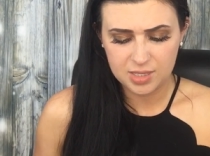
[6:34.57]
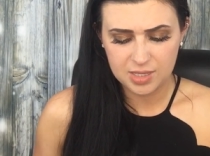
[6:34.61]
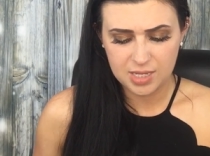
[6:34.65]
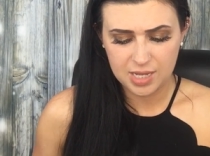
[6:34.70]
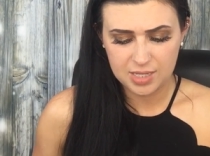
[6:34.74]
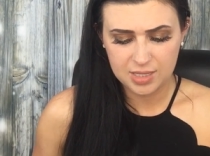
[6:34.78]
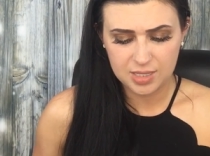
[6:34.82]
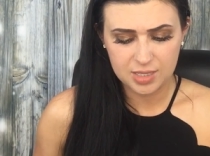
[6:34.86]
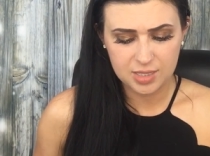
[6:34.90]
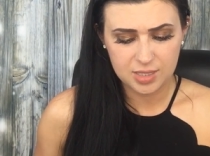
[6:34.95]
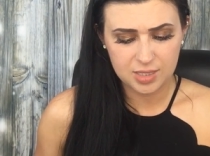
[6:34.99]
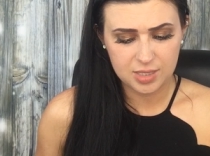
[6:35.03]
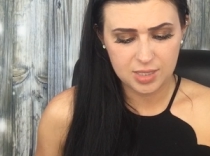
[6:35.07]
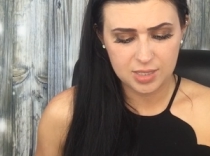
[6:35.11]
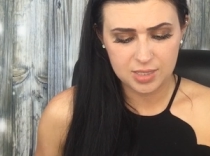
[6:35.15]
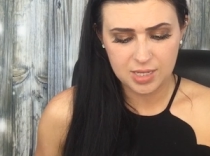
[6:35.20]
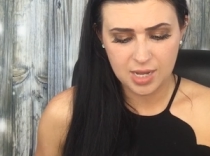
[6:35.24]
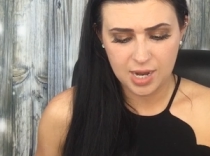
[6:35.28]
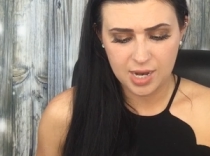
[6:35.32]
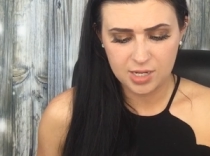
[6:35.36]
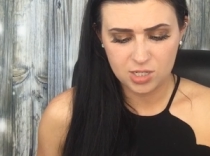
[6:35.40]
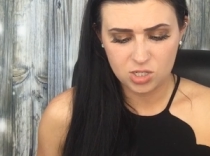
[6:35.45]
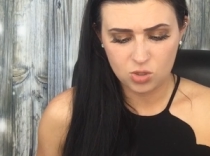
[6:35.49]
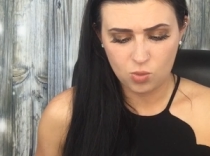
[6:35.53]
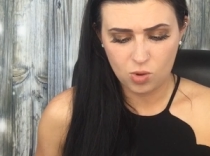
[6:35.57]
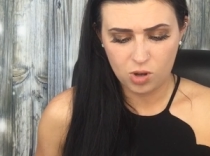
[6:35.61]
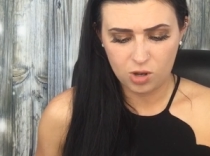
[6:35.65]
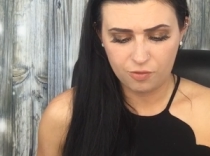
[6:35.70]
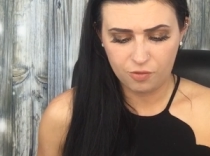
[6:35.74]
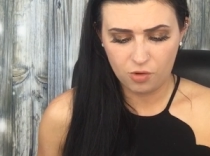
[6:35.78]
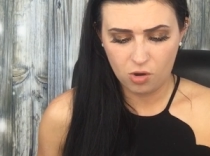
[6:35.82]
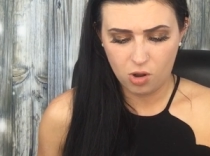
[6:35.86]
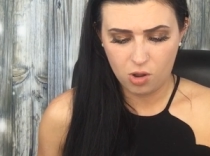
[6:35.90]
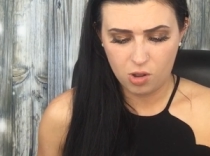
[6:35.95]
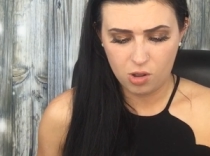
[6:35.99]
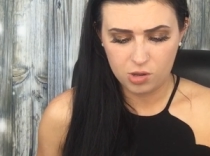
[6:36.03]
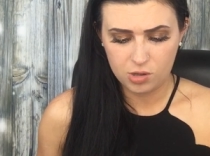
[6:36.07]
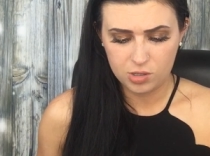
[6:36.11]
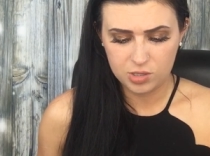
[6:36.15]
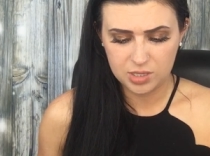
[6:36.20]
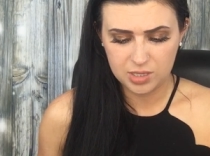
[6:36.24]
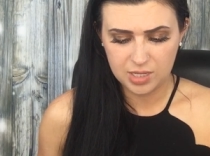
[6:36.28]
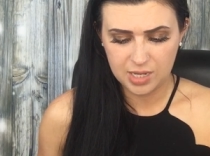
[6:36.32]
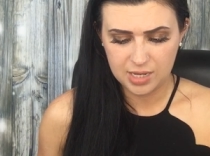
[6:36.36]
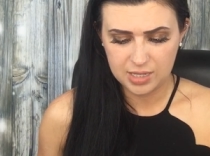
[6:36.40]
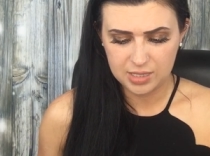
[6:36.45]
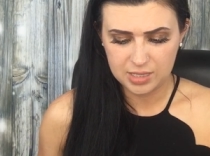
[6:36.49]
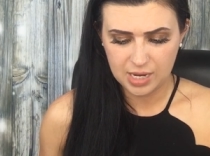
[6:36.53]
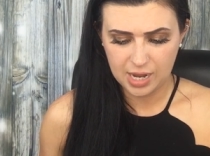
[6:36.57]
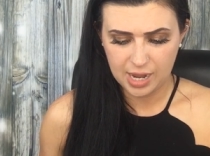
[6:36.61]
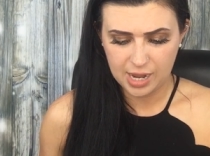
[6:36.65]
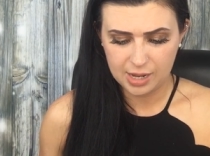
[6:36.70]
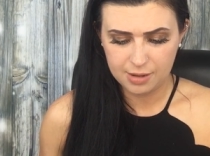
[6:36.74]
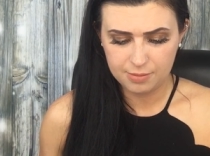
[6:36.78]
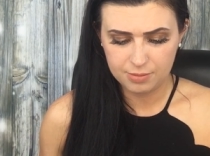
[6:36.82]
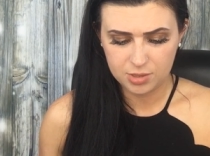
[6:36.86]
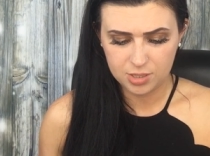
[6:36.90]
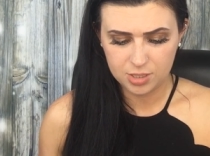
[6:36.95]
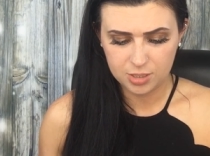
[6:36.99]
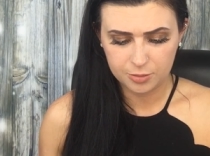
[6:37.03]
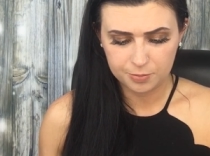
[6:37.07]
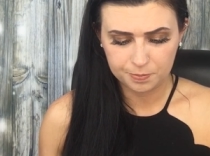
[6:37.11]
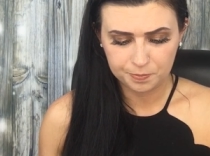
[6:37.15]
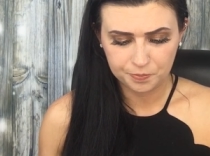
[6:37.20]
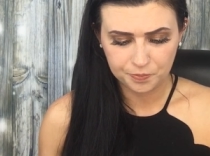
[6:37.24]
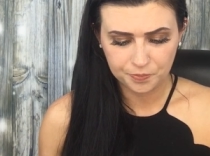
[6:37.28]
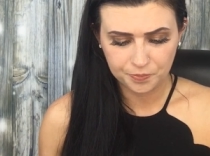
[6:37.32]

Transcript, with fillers: says it's designed to work for all skin types.